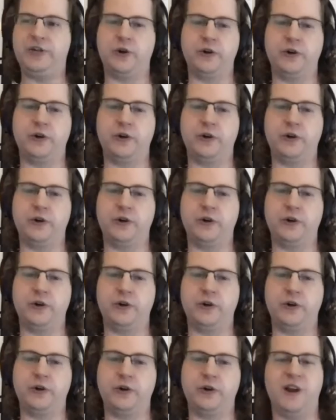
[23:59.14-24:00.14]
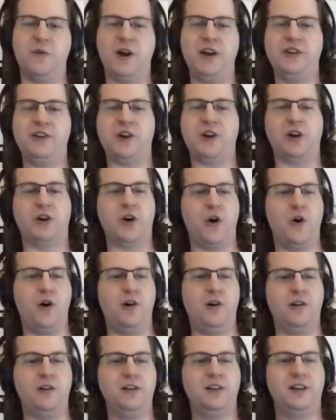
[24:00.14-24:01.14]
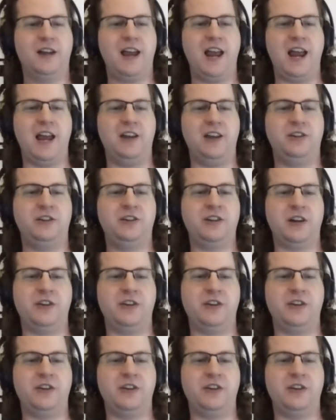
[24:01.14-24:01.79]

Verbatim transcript: it's right. What is our goal, and